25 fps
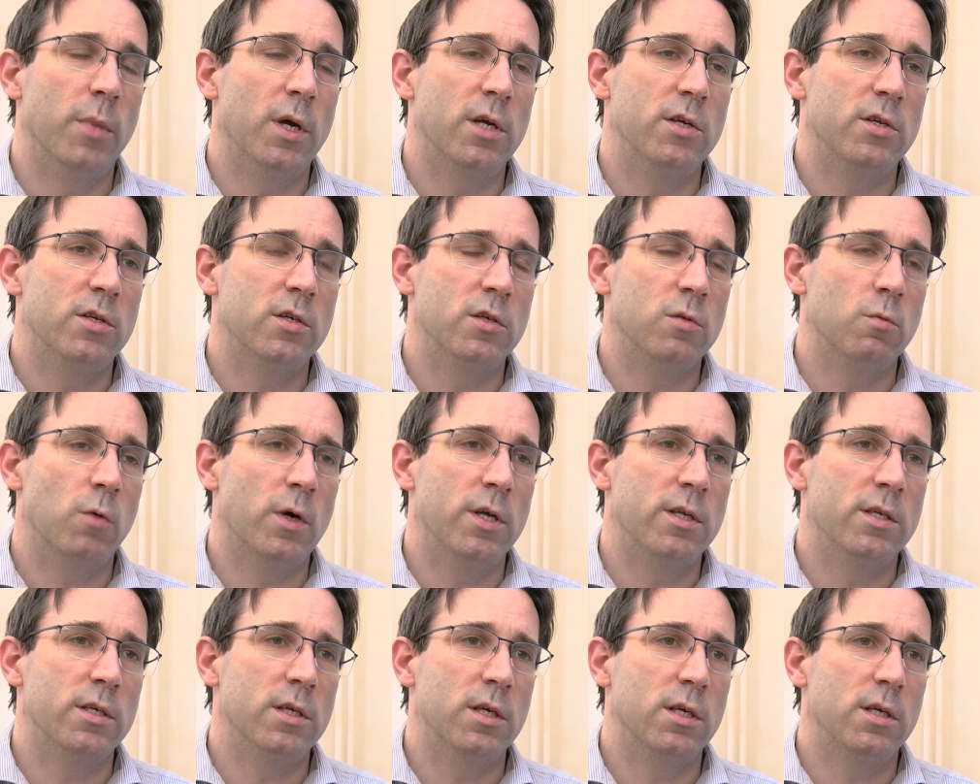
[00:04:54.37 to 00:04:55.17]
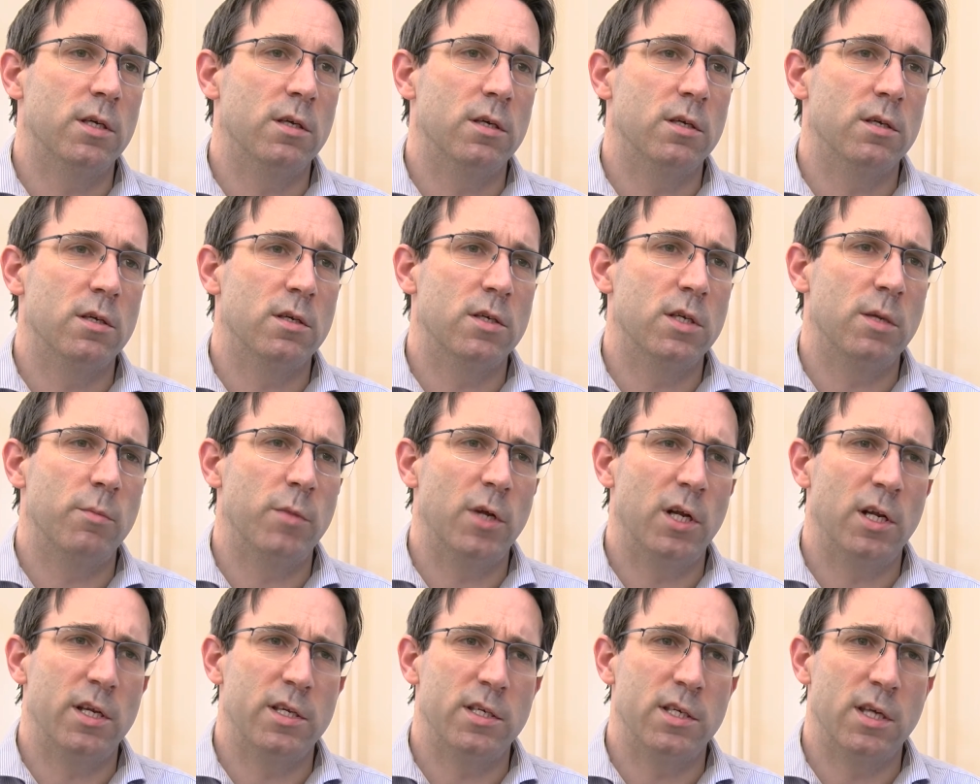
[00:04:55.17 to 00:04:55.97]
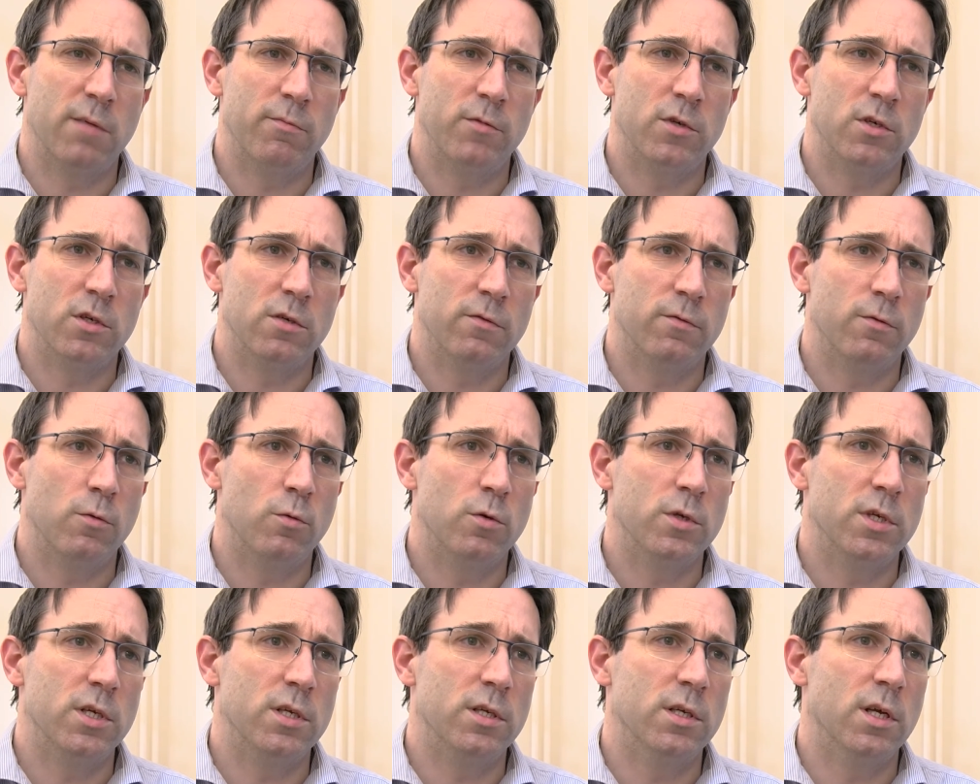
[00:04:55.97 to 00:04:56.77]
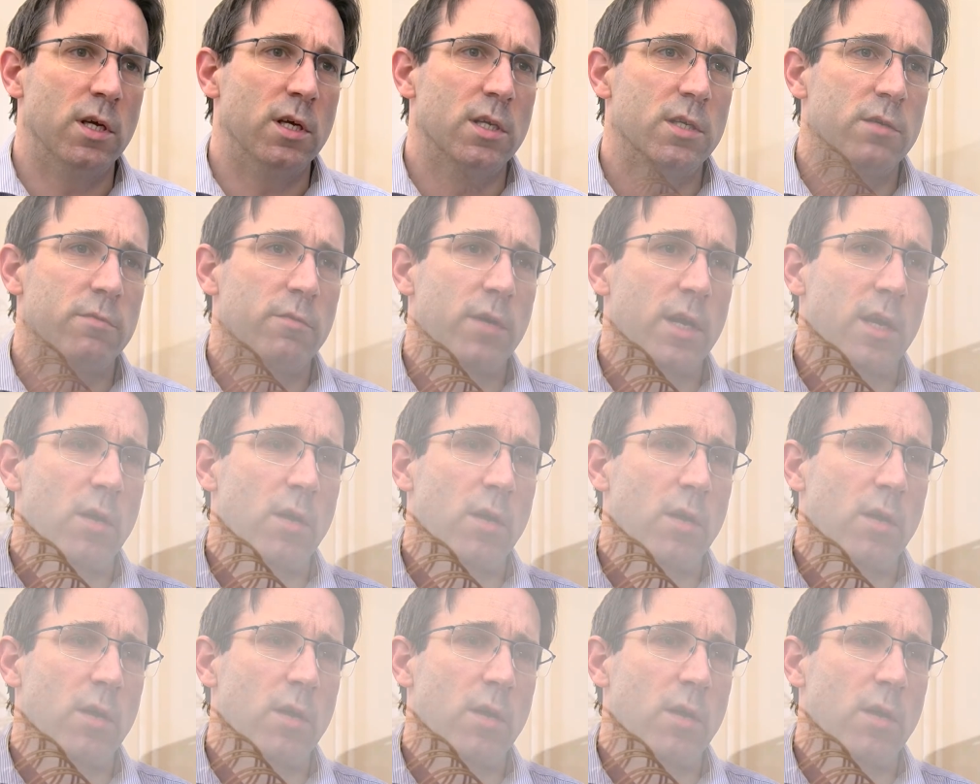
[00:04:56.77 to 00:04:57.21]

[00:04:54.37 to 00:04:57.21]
patients waiting typically seven to 14 days for an